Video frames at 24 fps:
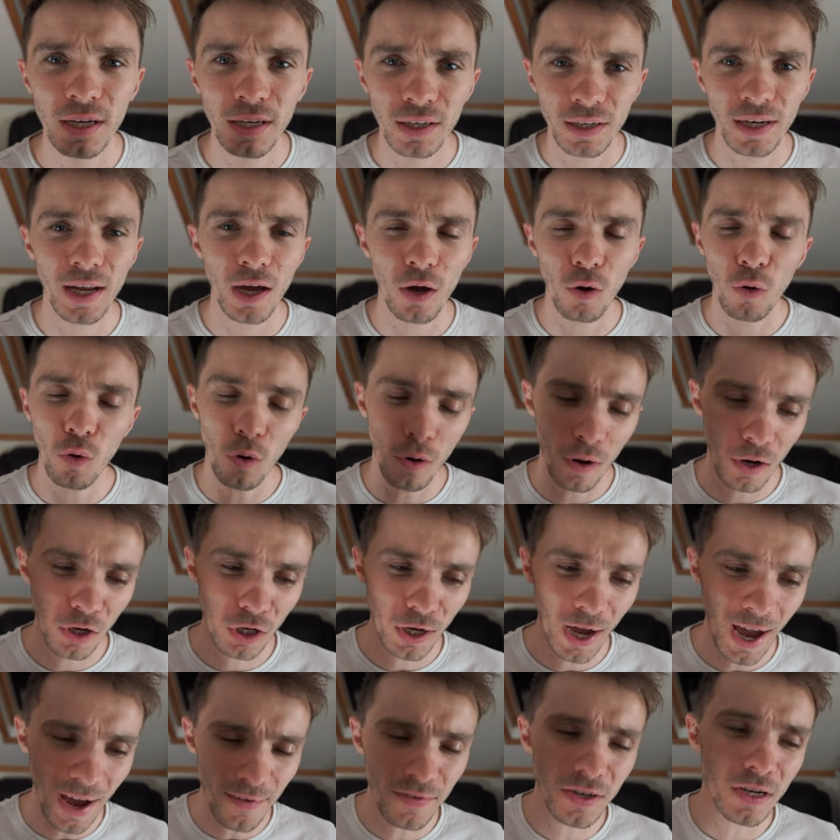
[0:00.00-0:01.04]
Now,
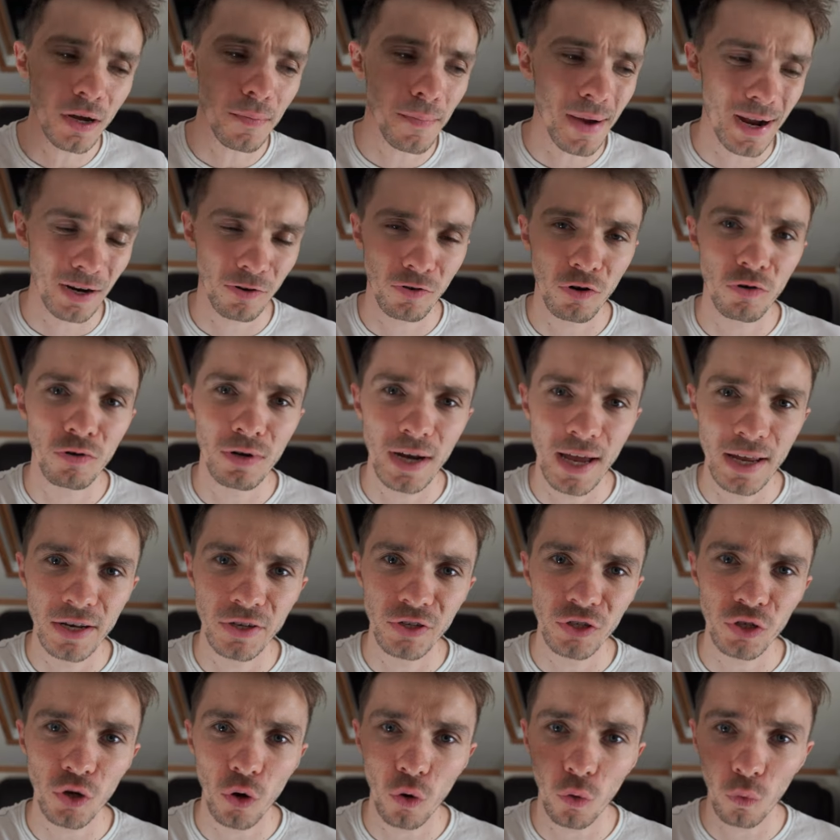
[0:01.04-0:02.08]
having a macro
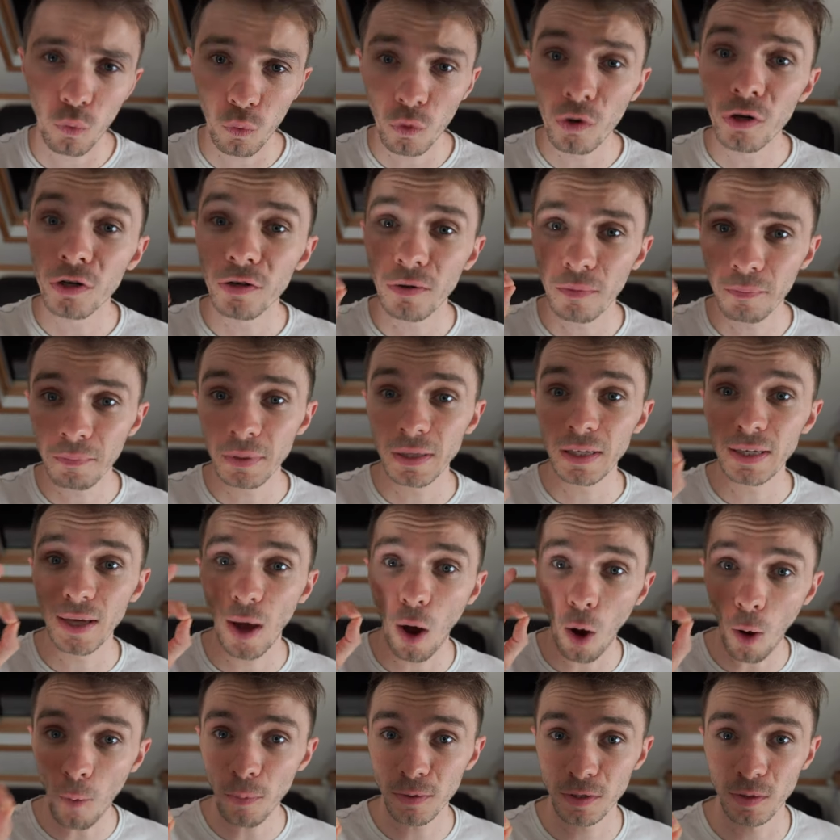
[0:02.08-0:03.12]
lens would be
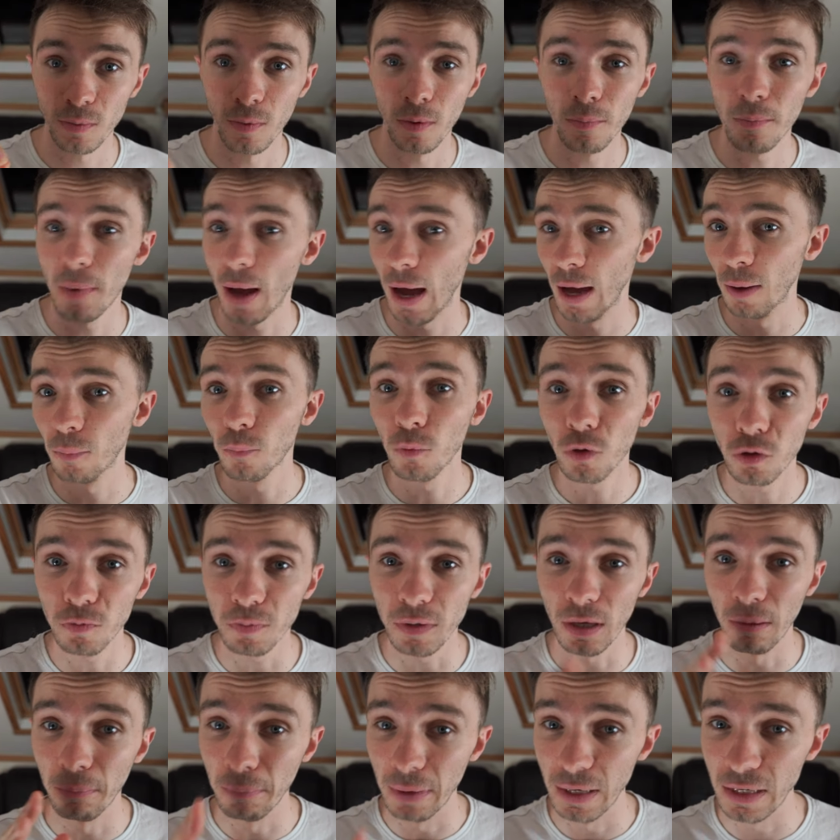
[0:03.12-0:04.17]
optimum and would
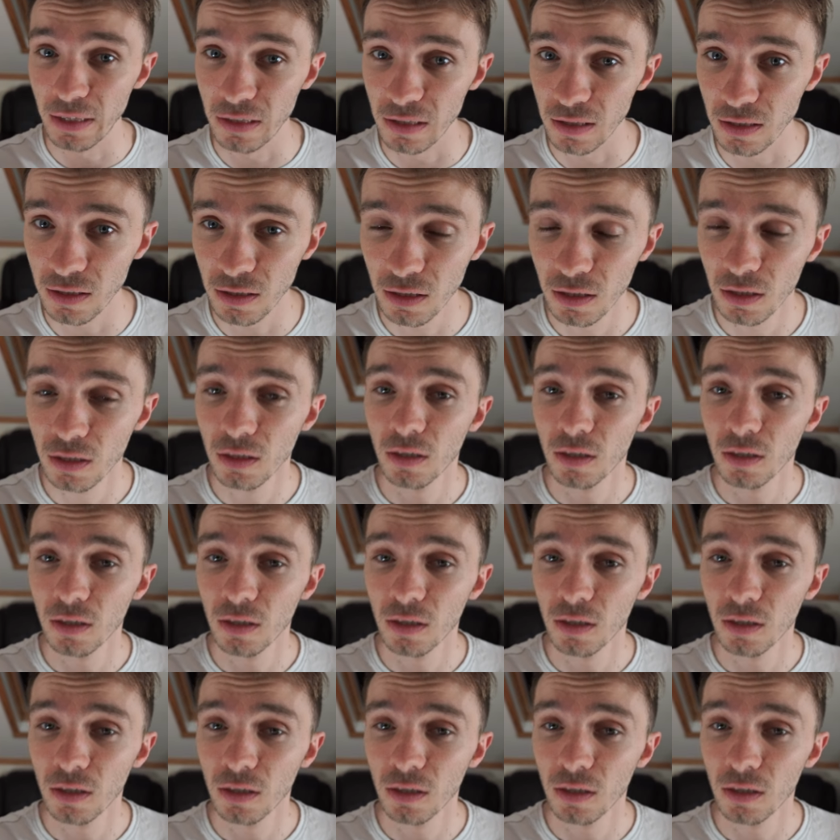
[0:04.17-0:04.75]
be amazing.